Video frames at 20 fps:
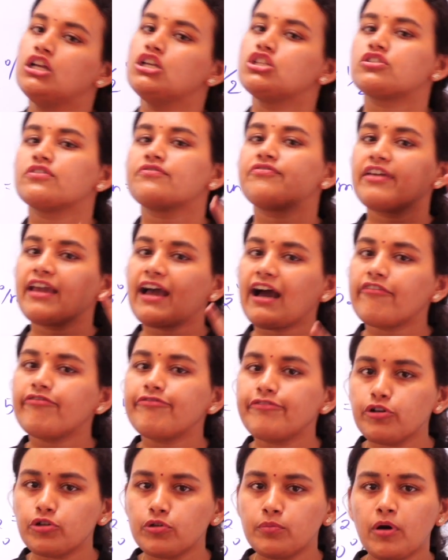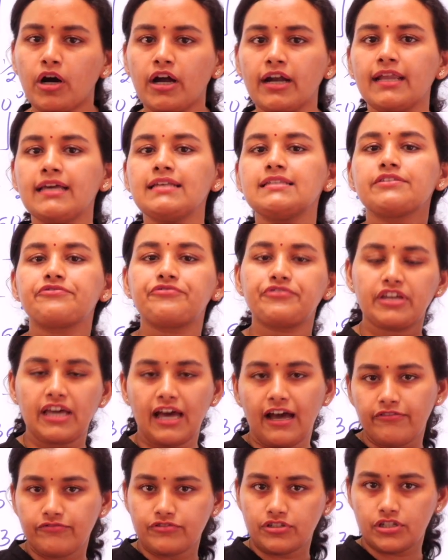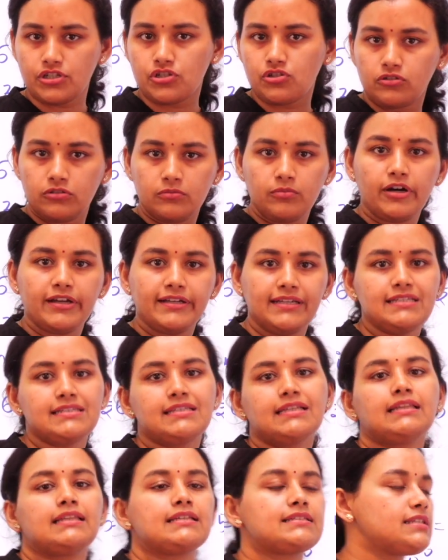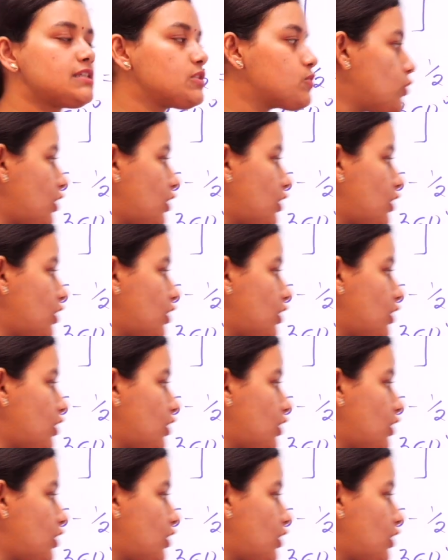So if we have two bodies, if we have just two bodies, then this is